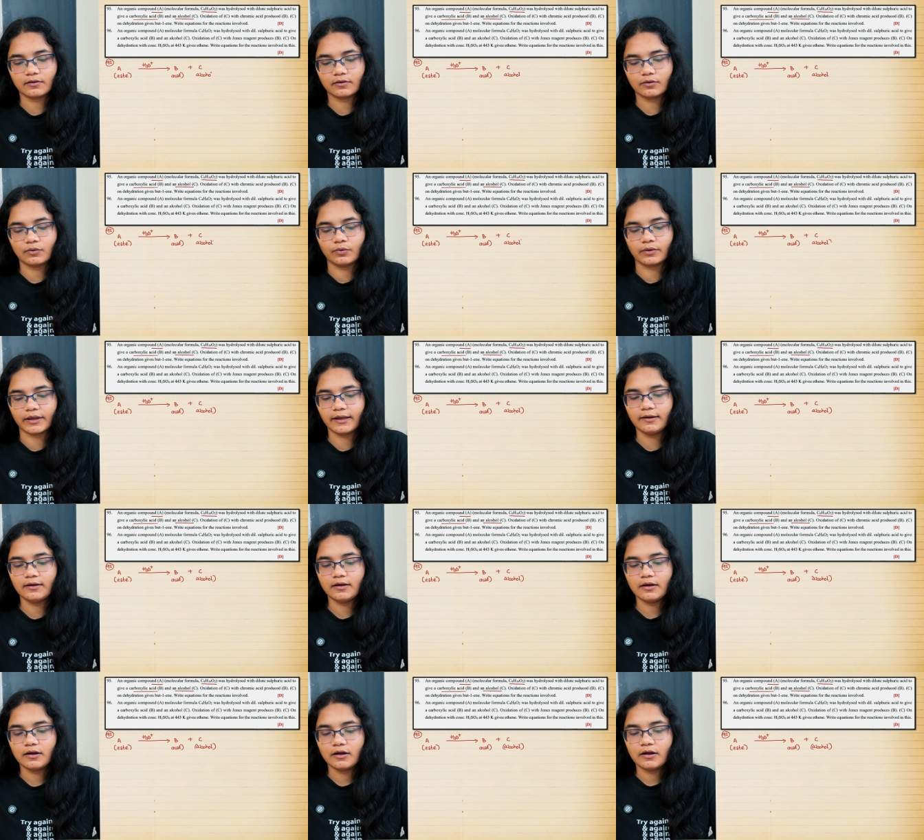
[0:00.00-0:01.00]
Okay,
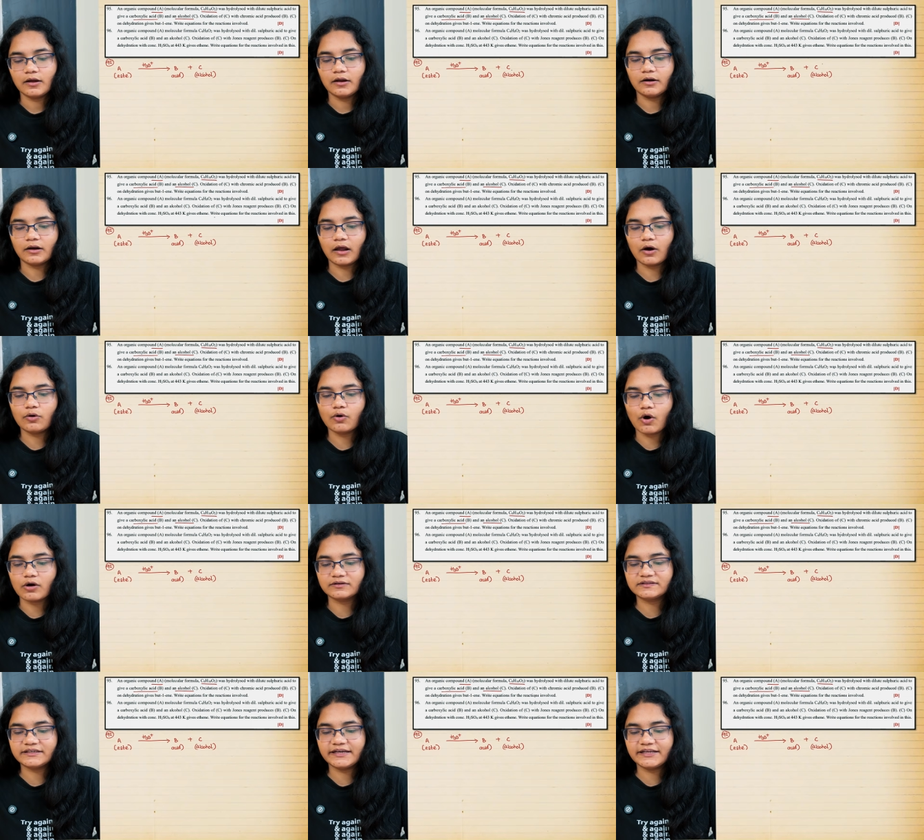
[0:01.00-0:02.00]
now
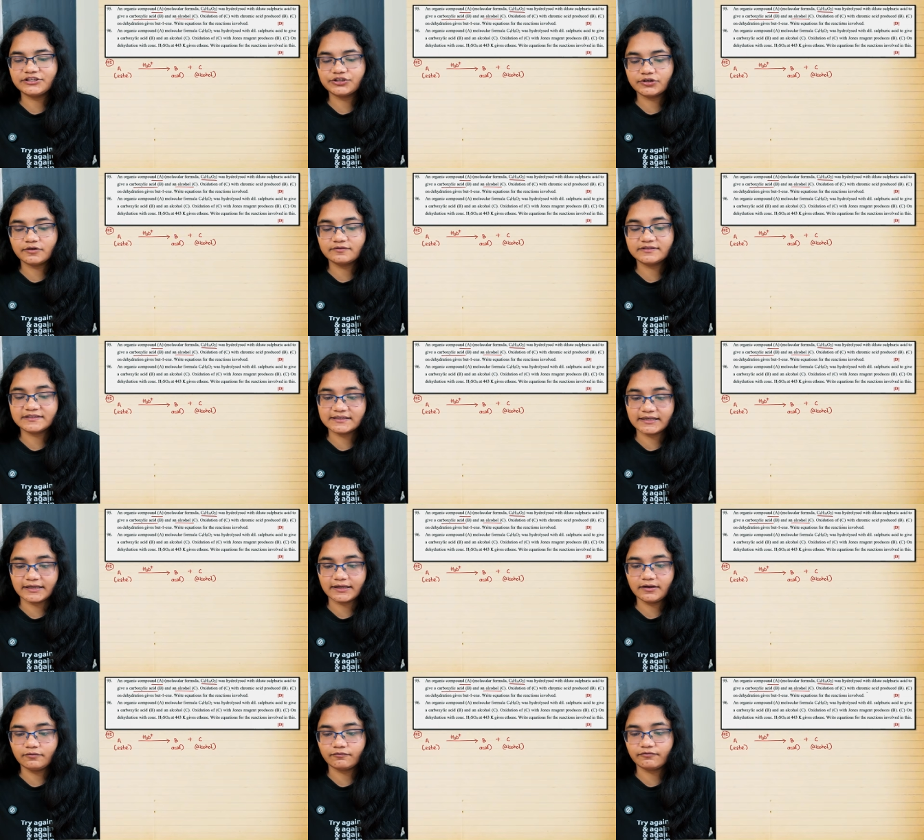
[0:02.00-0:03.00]
oxidation of
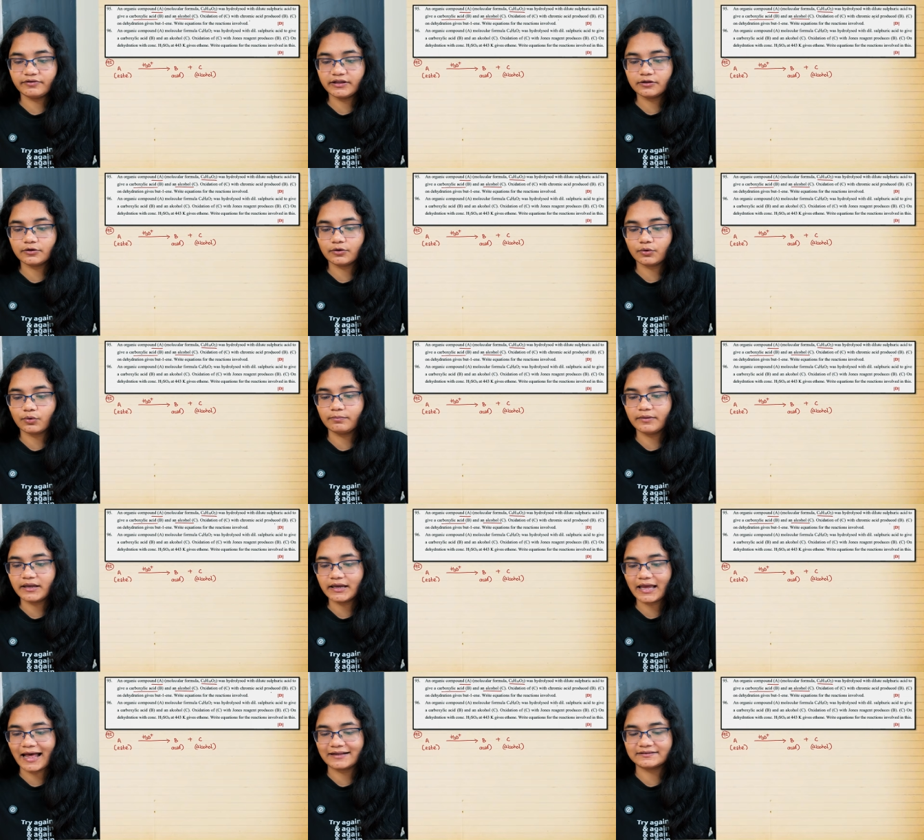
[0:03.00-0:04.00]
C with chromic
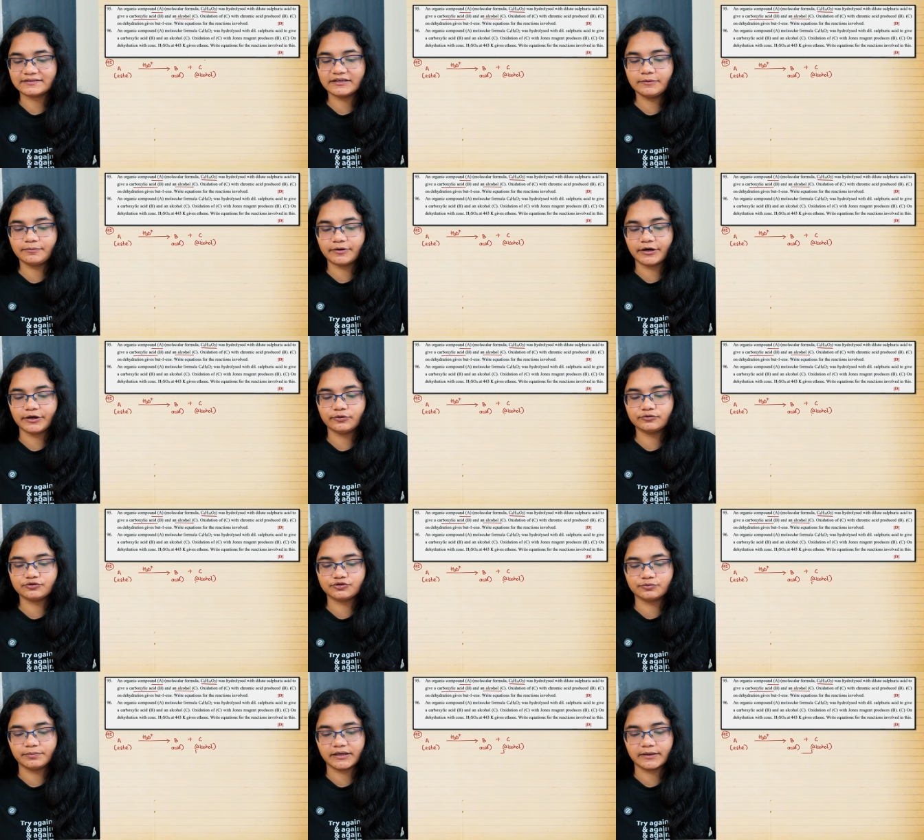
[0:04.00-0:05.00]
acid
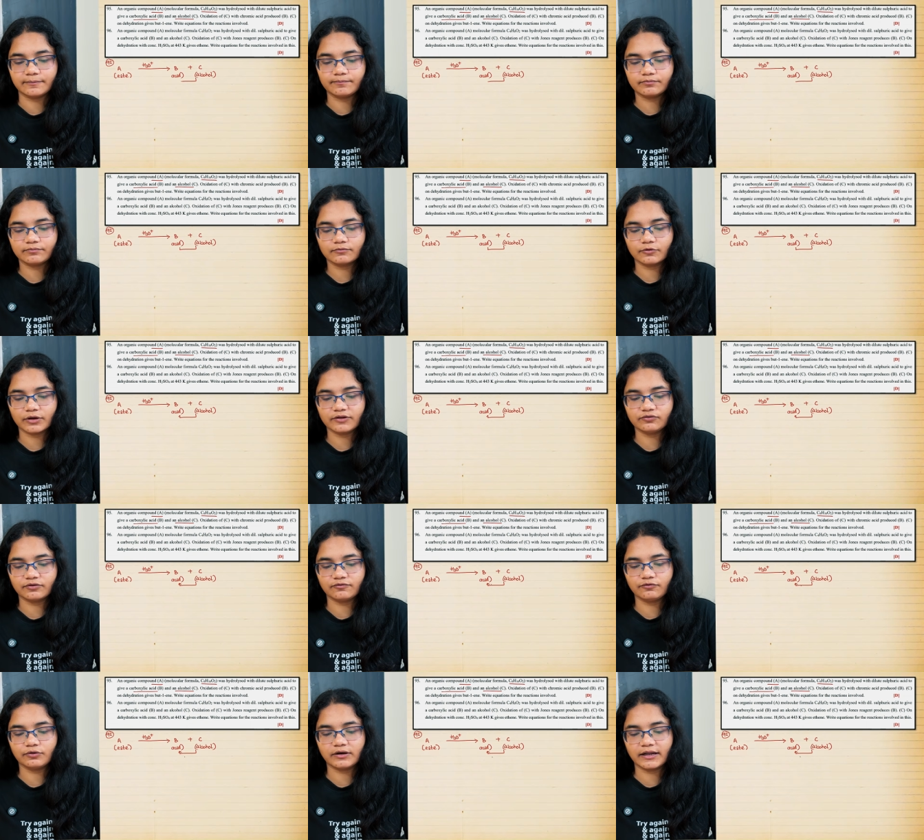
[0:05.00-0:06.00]
produced B. Okay, so
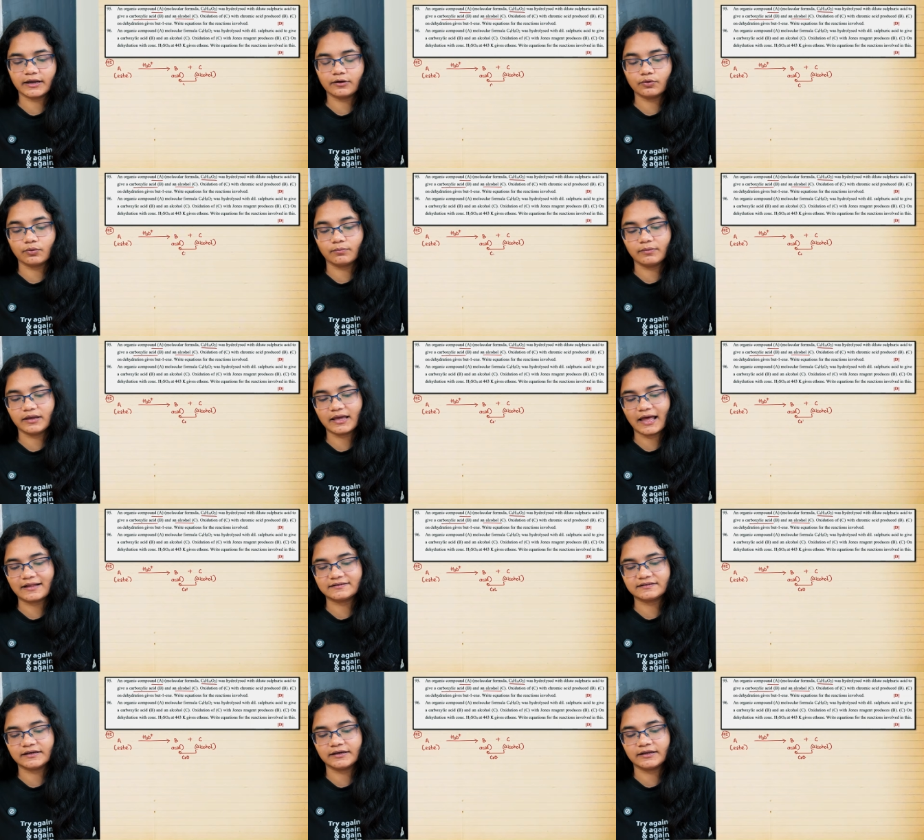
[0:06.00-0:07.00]
if you take chromic
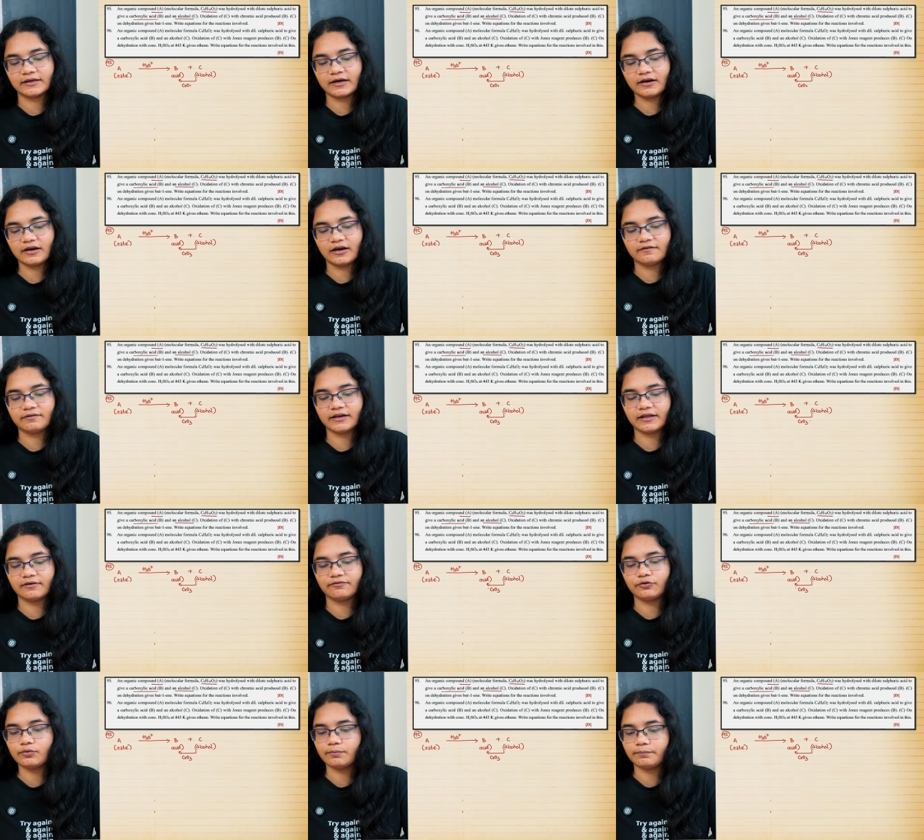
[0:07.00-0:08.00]
acid here, it will give
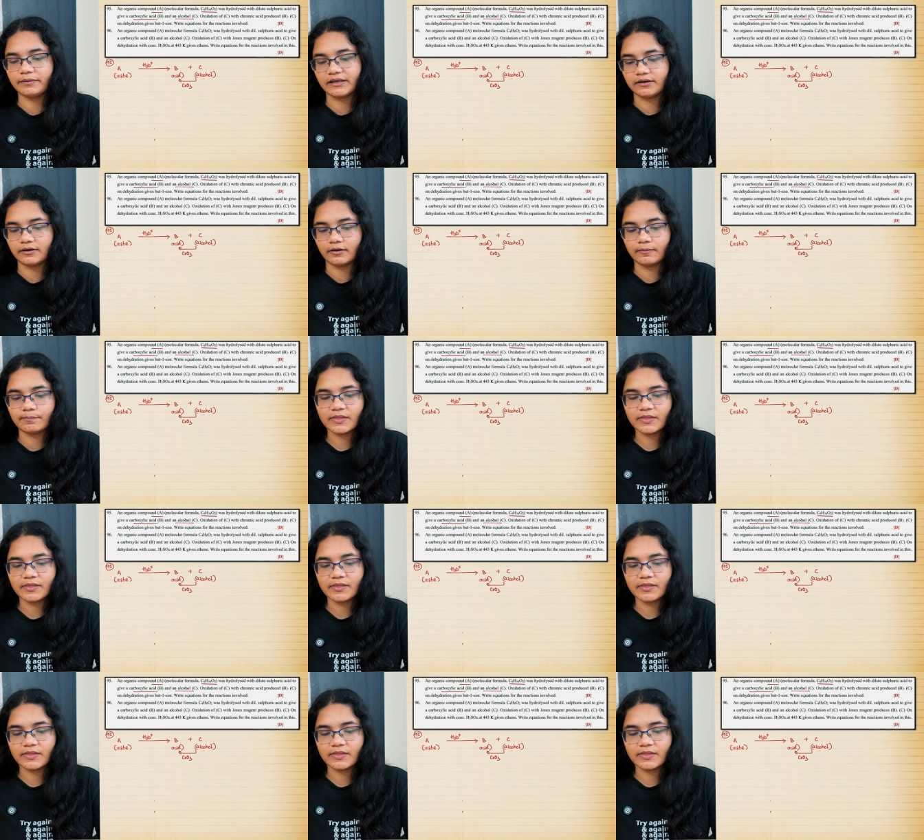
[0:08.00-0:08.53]
you B here.